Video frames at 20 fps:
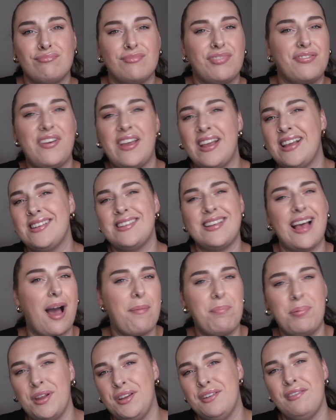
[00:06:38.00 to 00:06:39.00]
Things
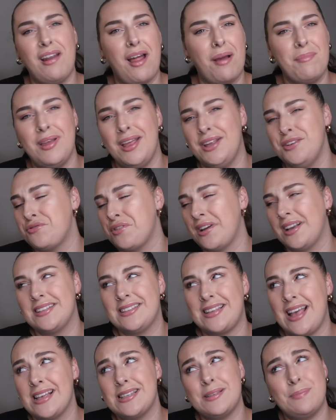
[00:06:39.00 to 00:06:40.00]
happen, you know what I mean?
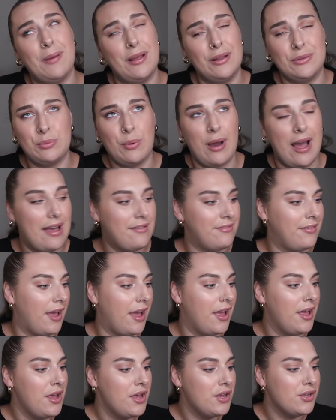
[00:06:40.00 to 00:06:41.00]
Drinks get spilled,
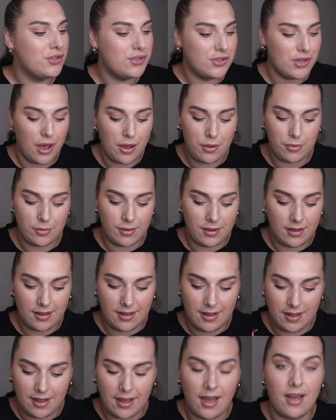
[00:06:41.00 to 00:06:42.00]
whatever. So
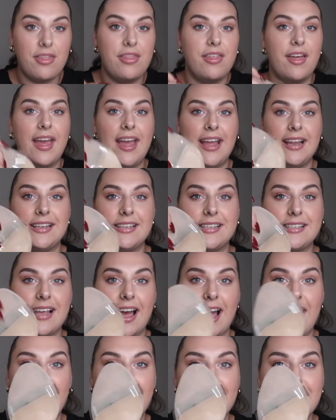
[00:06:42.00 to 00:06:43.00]
the
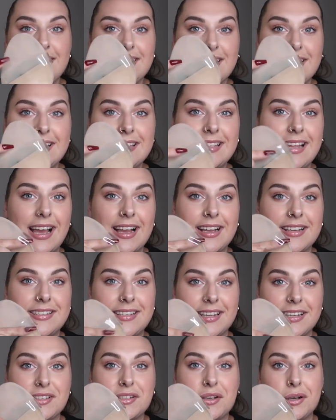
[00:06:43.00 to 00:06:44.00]
inside is like
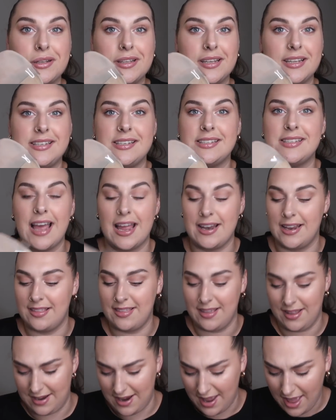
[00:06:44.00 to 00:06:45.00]
discolored as
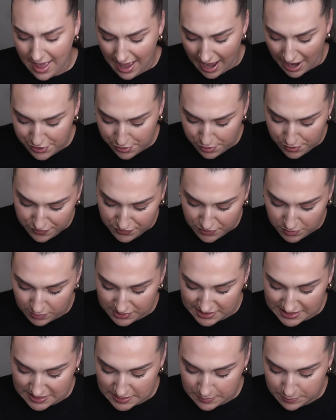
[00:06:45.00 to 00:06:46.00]
anything. I don't know if
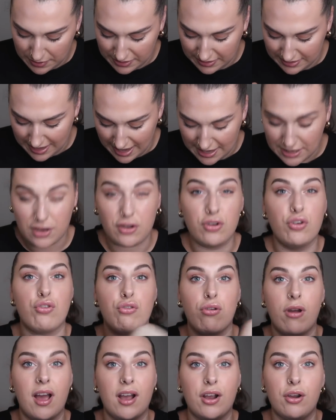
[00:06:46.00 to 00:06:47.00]
someone spilt like
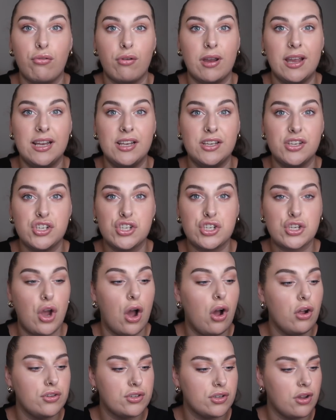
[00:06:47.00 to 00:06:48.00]
a green
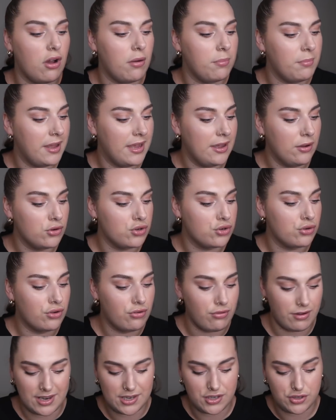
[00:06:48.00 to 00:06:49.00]
shot on me or
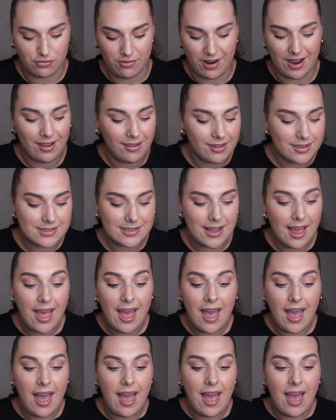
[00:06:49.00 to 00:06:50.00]
green drinks.
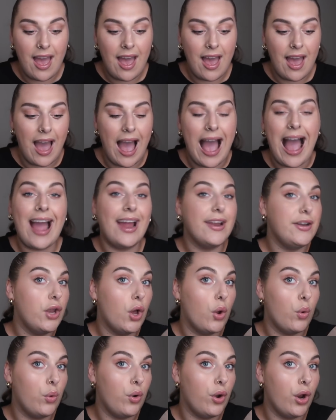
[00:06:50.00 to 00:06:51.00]
I
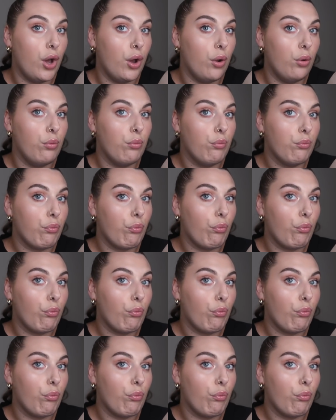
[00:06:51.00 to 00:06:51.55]
don't know.